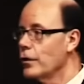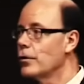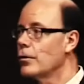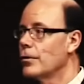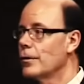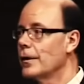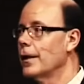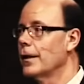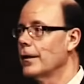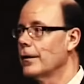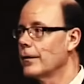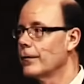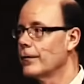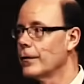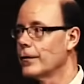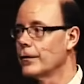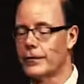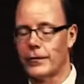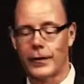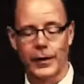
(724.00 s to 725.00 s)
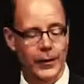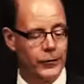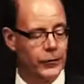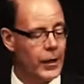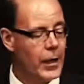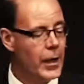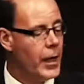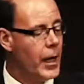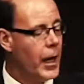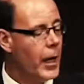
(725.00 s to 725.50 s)
the creator of those things.
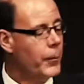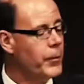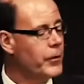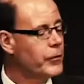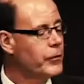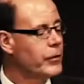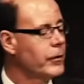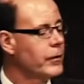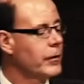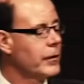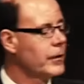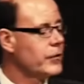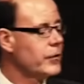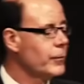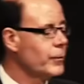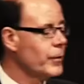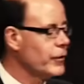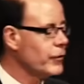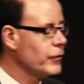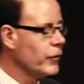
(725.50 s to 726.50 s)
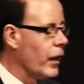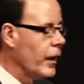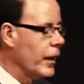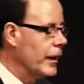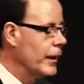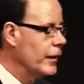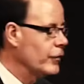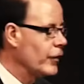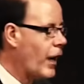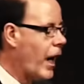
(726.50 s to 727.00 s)
Materialism is,
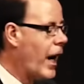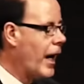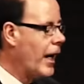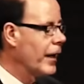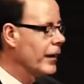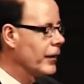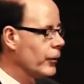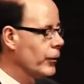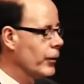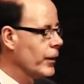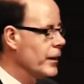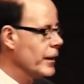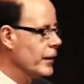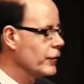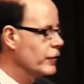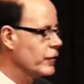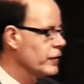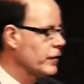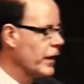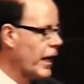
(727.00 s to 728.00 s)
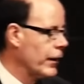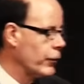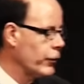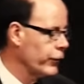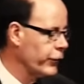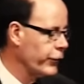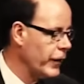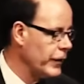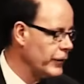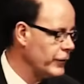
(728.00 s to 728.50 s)
is honoring and
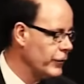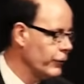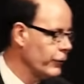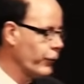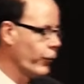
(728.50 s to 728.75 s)
sacrificing